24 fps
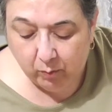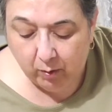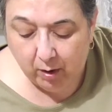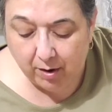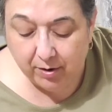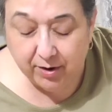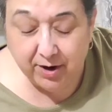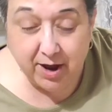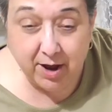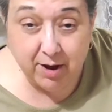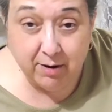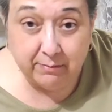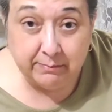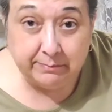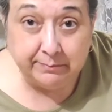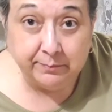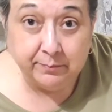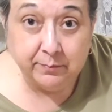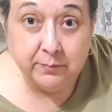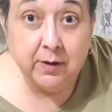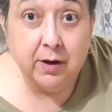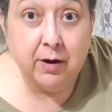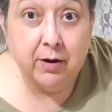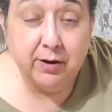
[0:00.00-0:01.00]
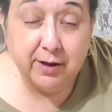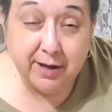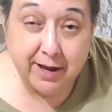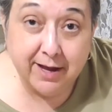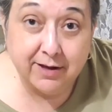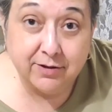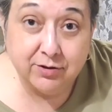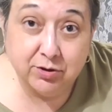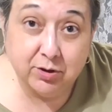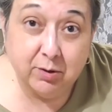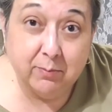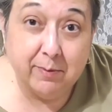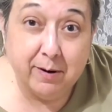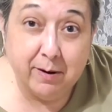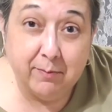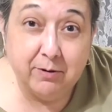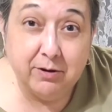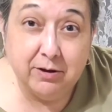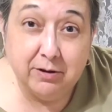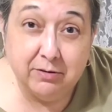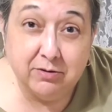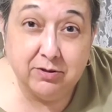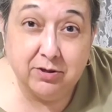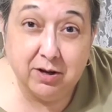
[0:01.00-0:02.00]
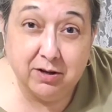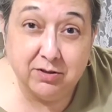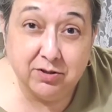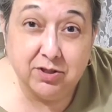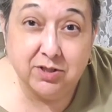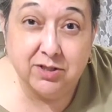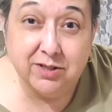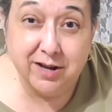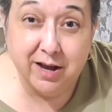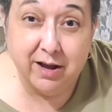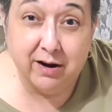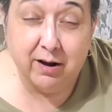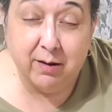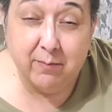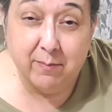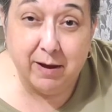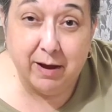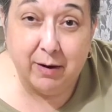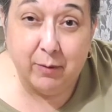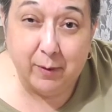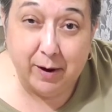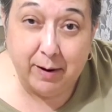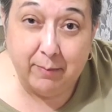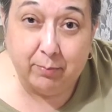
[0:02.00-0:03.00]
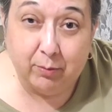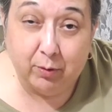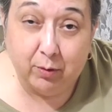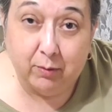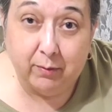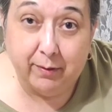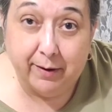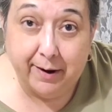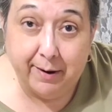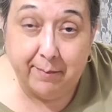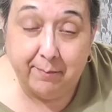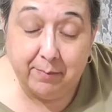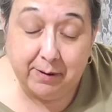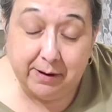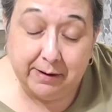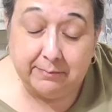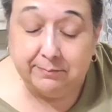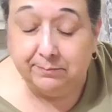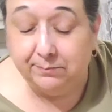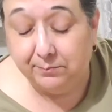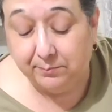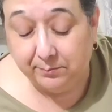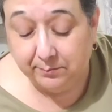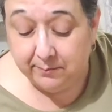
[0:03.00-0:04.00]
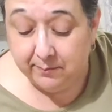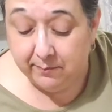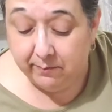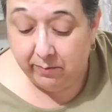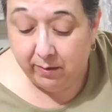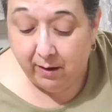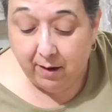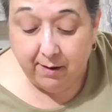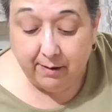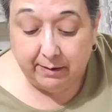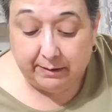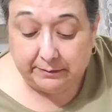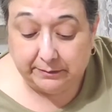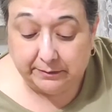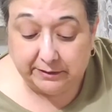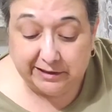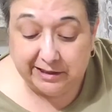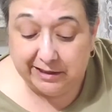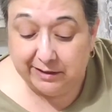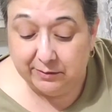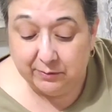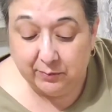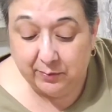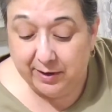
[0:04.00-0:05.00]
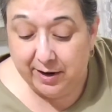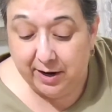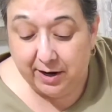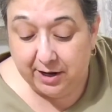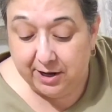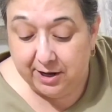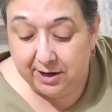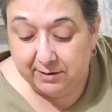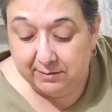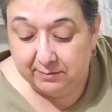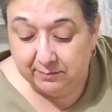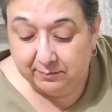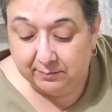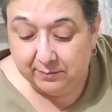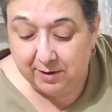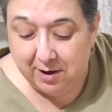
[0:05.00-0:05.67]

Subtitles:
Now, yes, the barbecue sauce is not on my weight program, but we gotta eat.